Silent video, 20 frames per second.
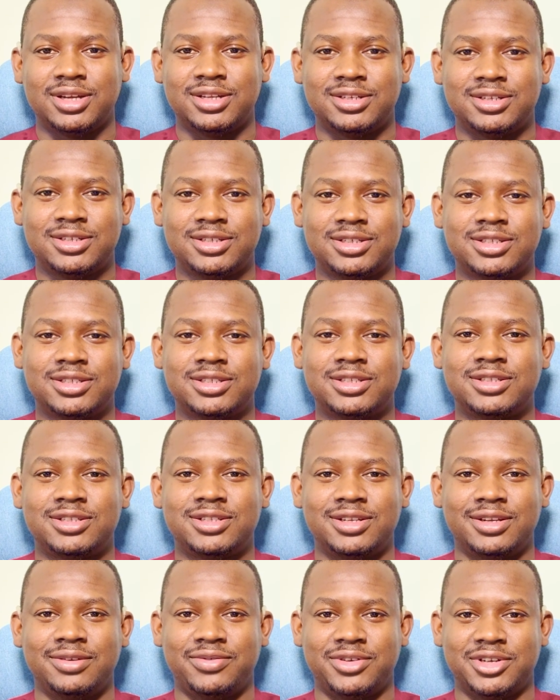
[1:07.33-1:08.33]
this is the
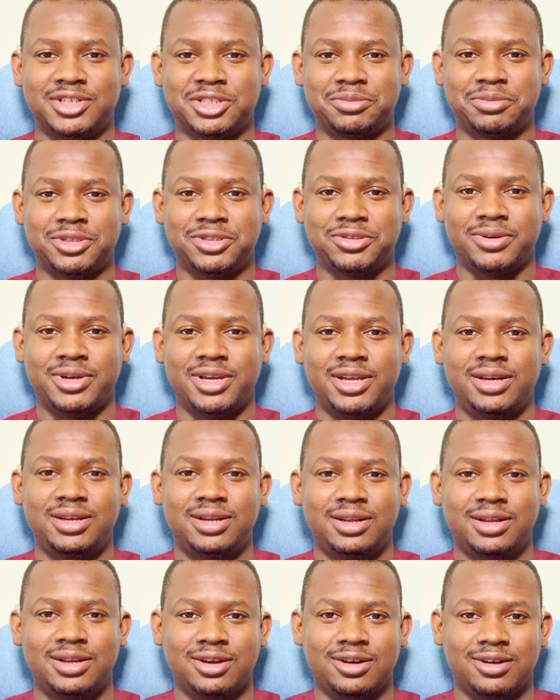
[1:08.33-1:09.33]
difference between
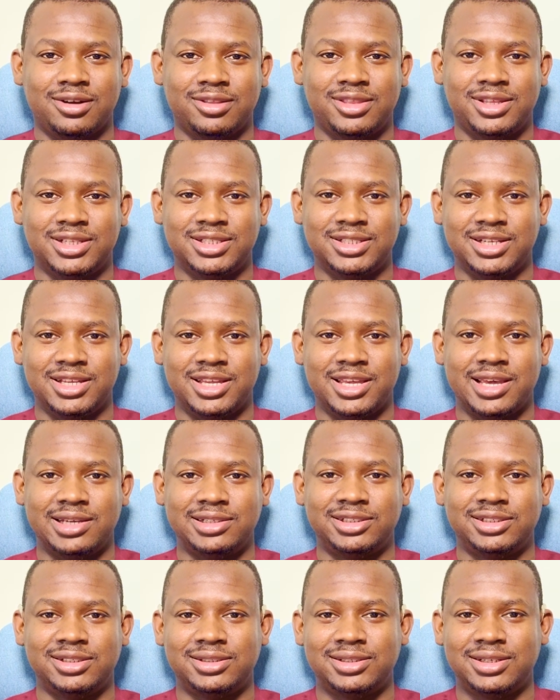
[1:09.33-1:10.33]

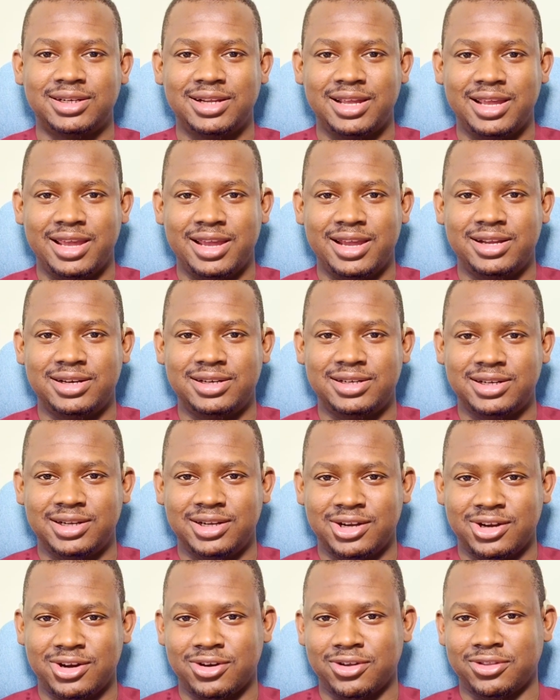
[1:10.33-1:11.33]
authentication and
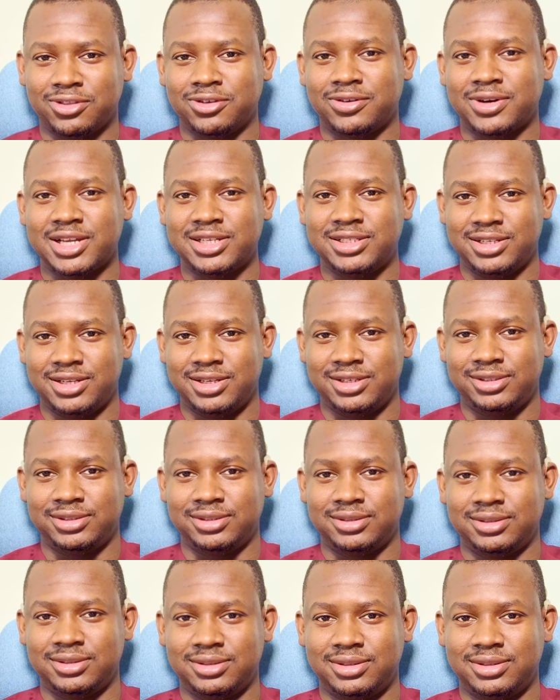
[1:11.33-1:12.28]
authorization.